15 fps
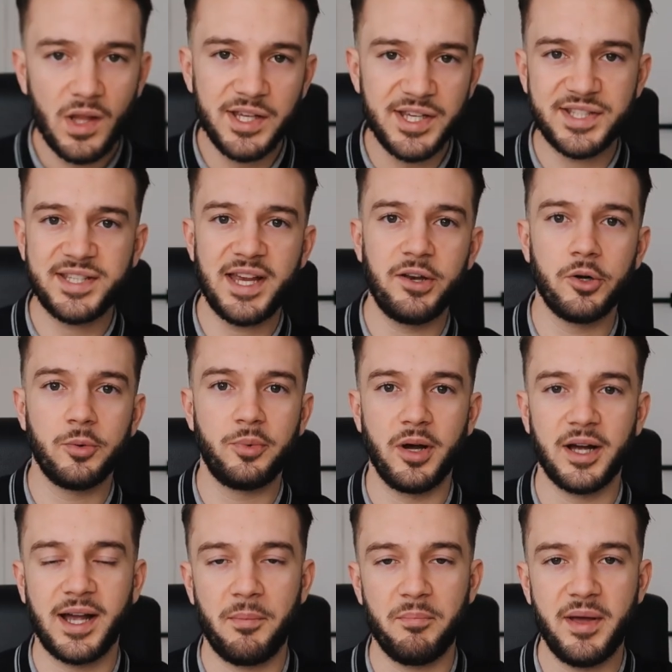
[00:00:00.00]
you're setting up
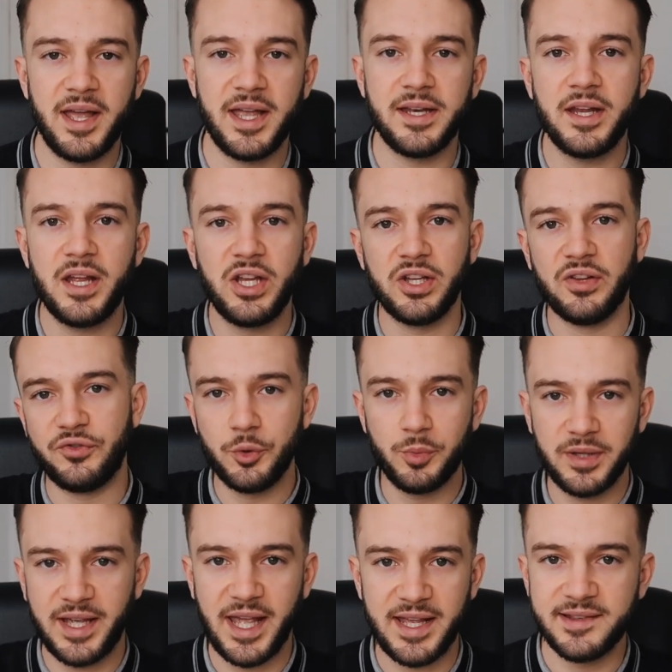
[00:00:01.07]
a campaign, you're
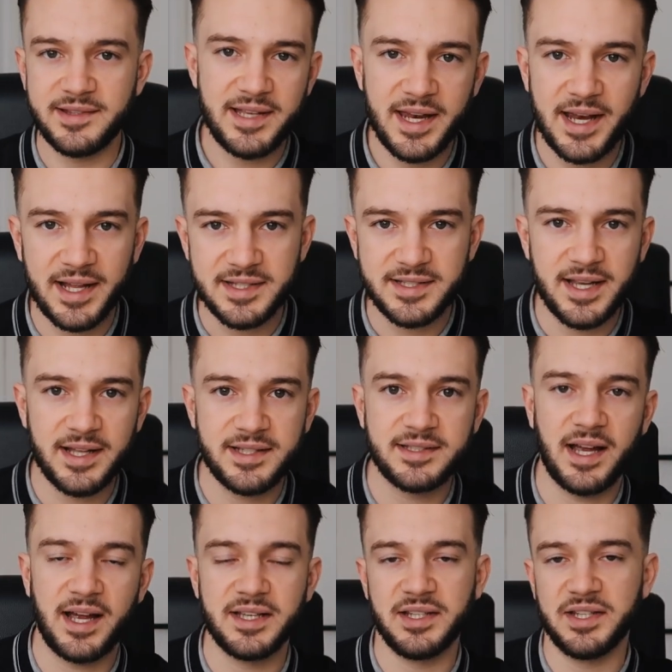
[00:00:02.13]
duplicating 10 ad sets
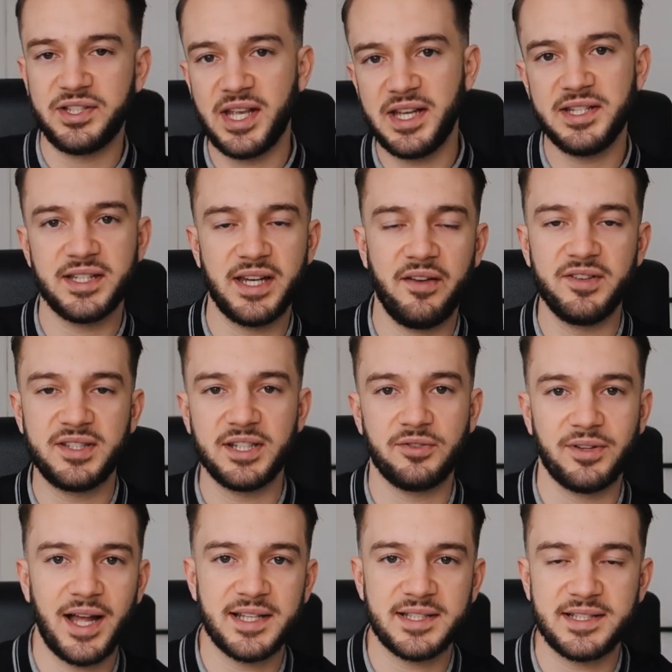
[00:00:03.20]
and you're changing every
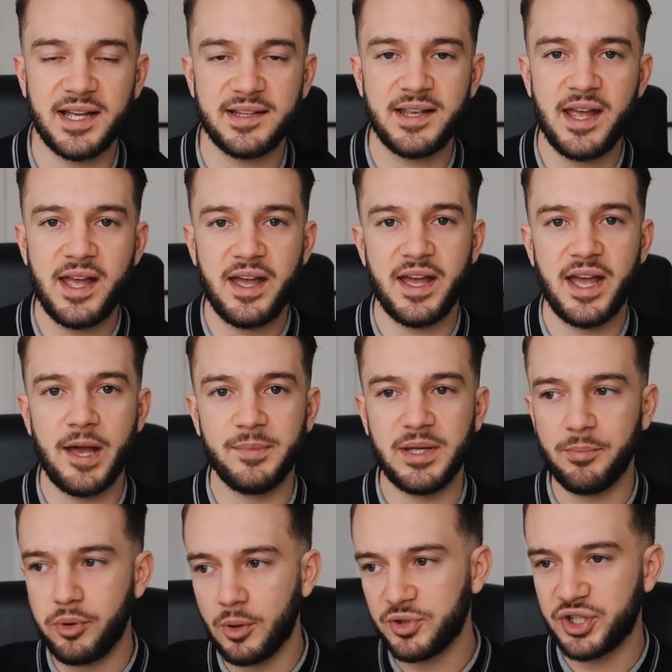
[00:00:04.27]
single ad set,
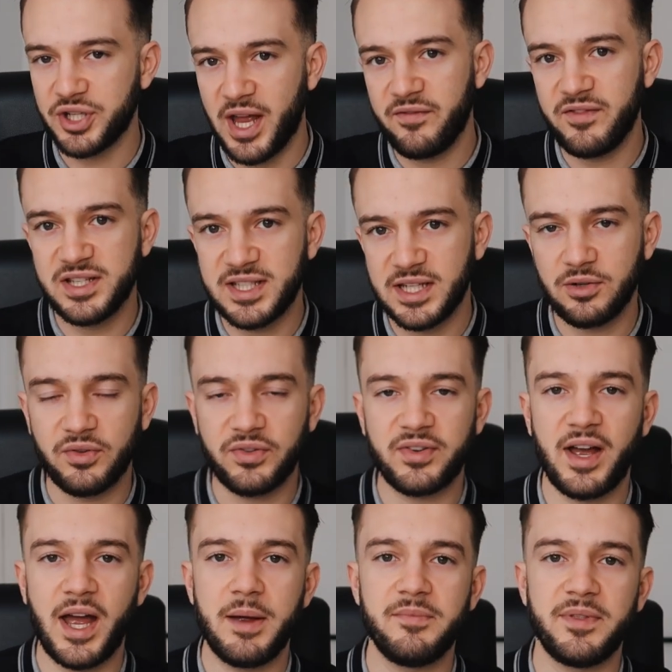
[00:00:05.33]
you're publishing every single
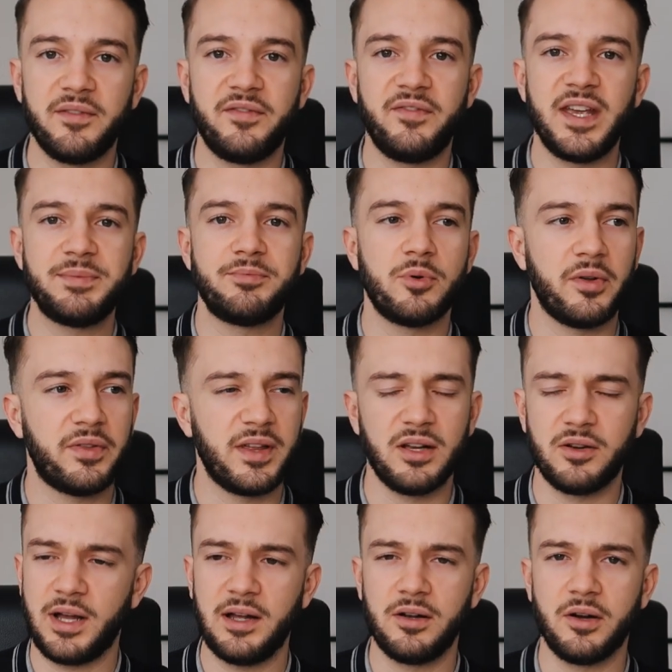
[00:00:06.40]
time, then Facebook will
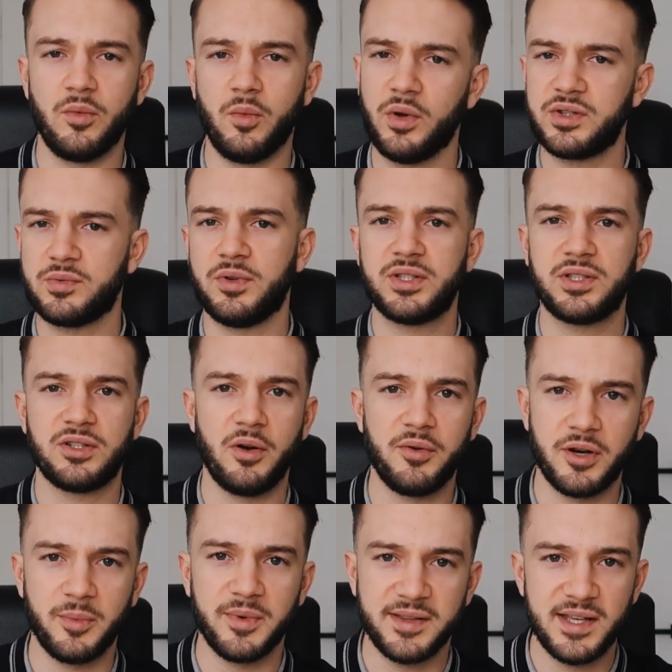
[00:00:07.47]
think, hang on, what's
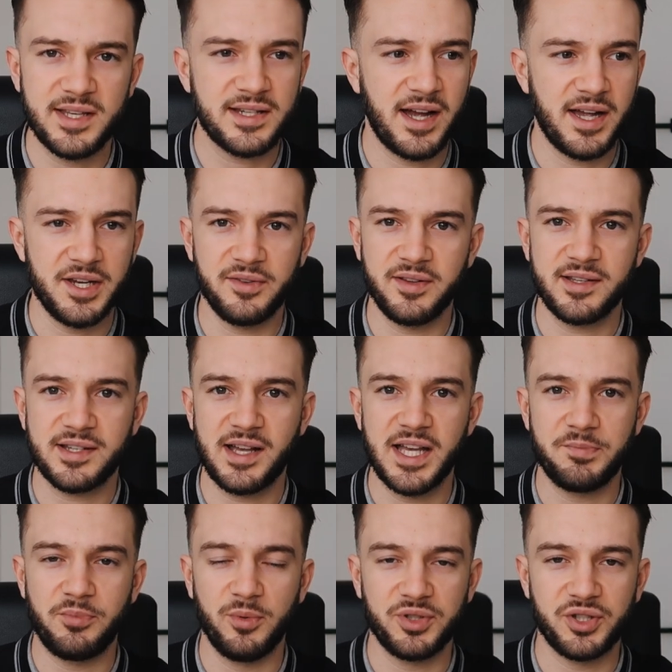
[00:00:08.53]
going on with this guy? This guy
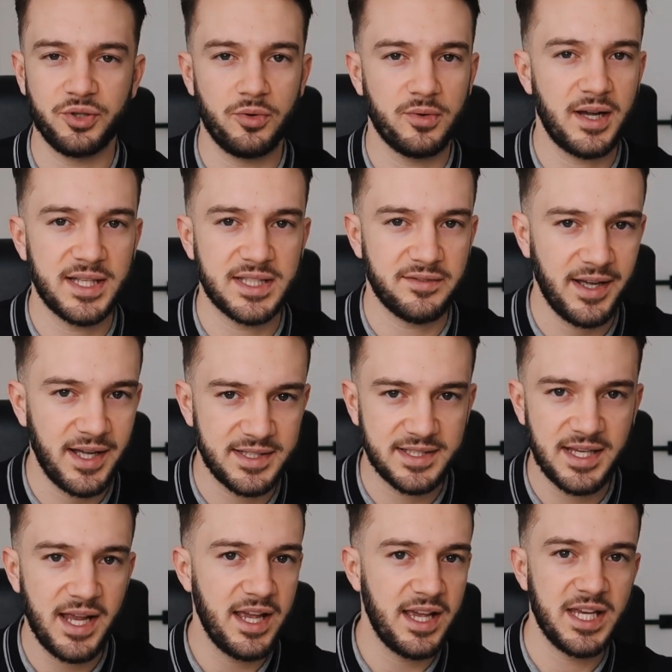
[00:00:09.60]
is publishing all kinds of
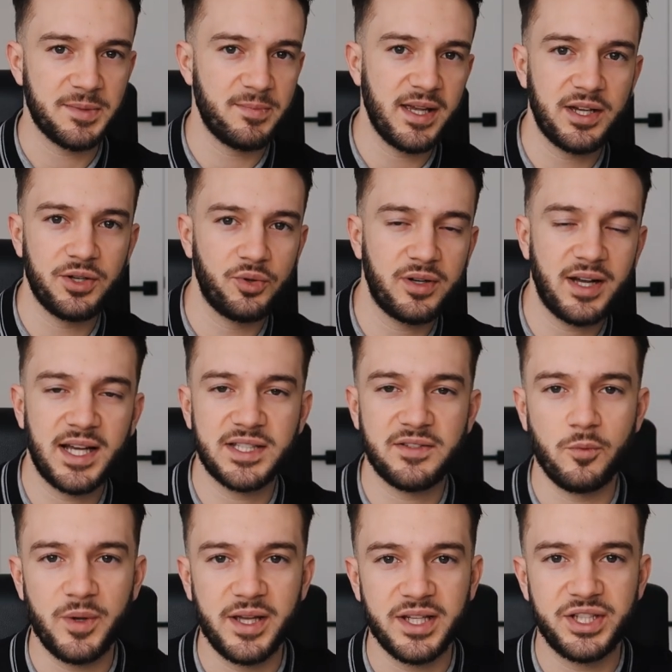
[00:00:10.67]
ads, he's making all kinds
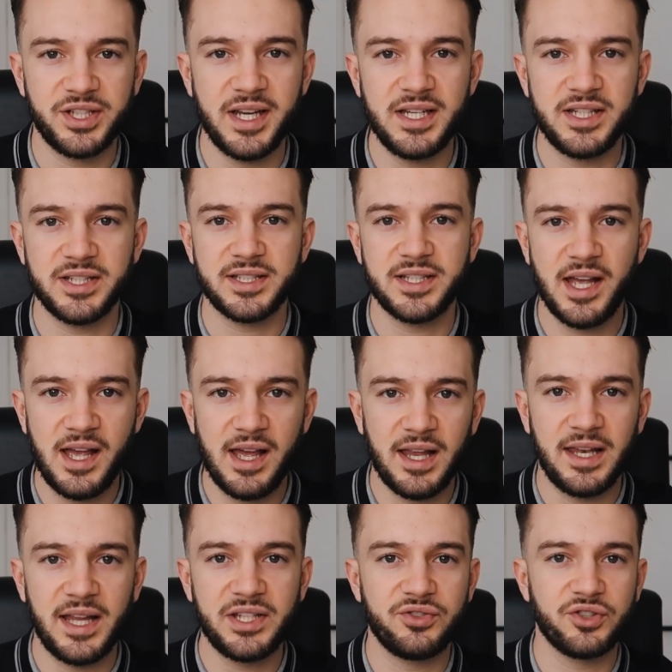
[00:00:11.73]
of weird changes.
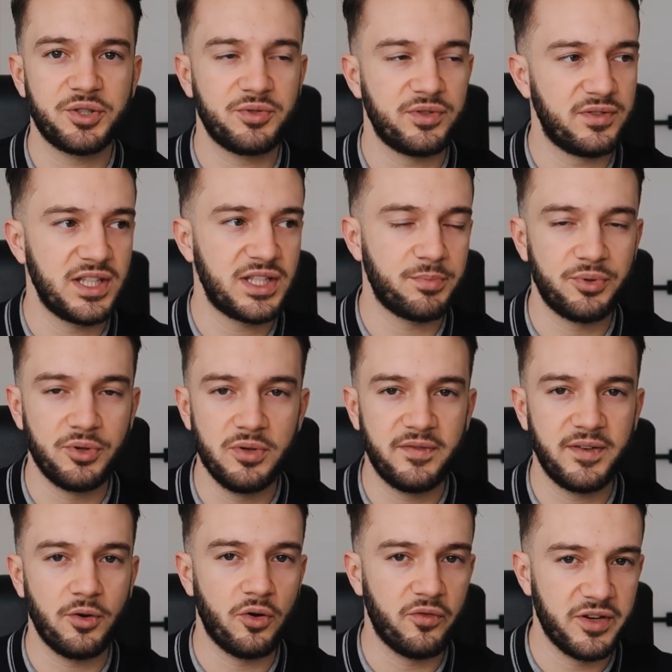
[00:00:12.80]
Let's just disapprove
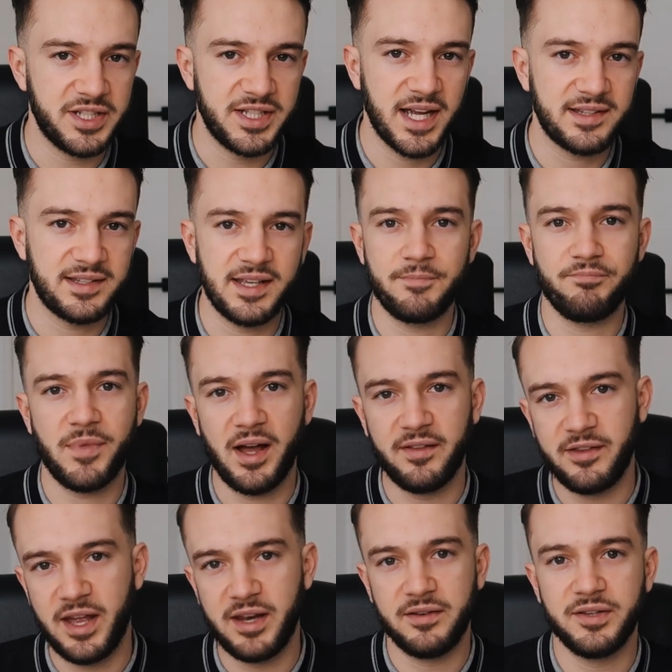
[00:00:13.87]
it or reject it,
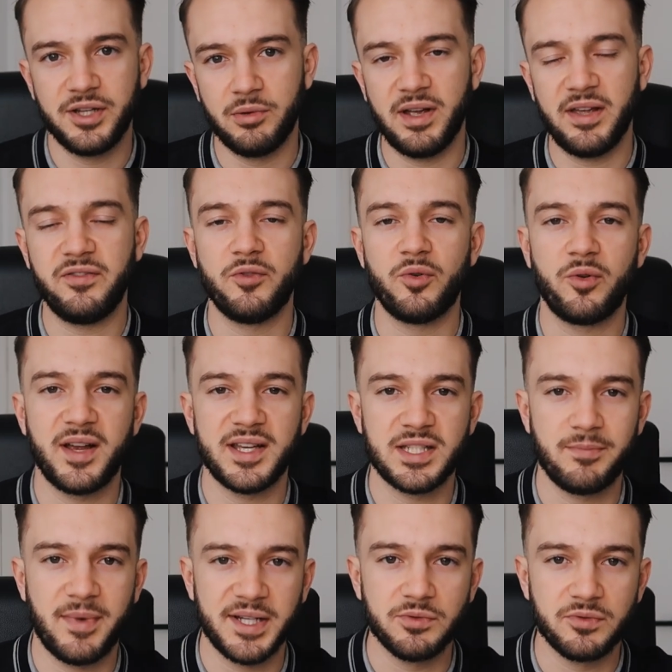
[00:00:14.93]
and then if you request
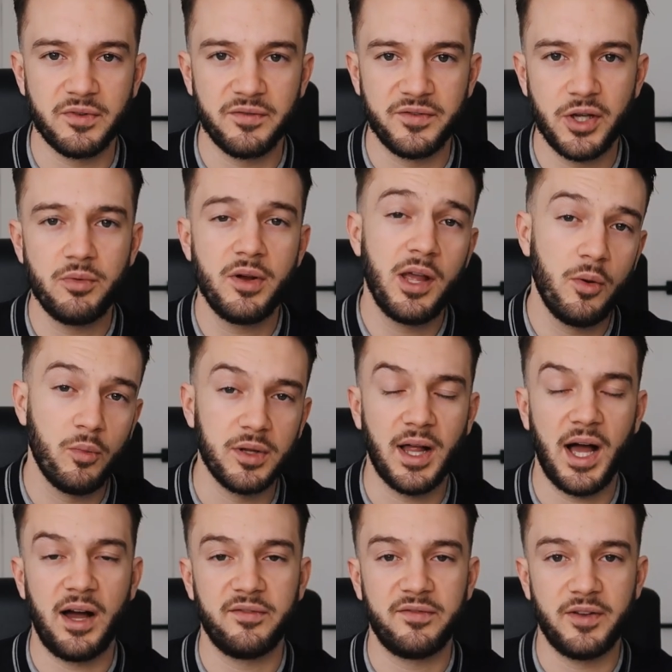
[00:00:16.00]
a manual review, we'll
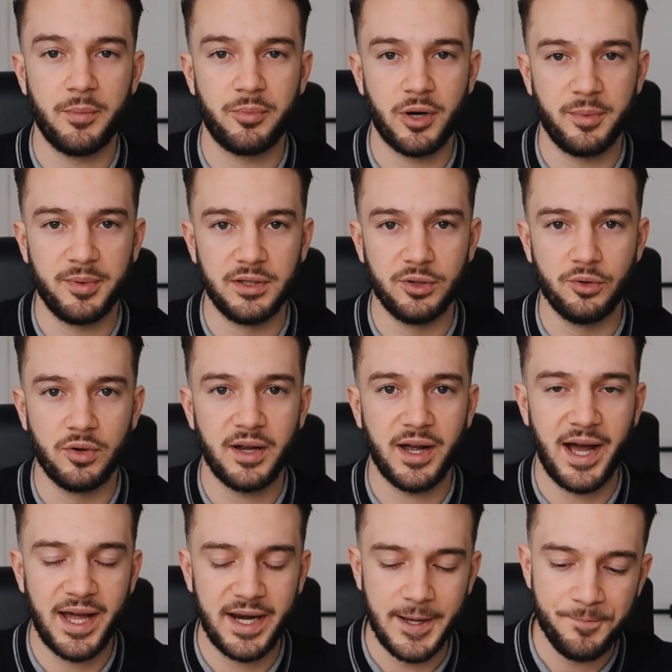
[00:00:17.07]
have a proper look
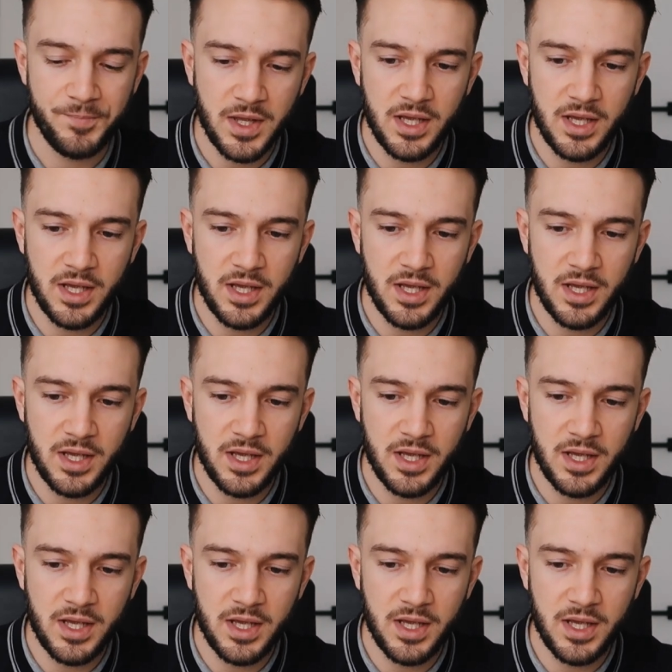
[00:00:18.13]
at it.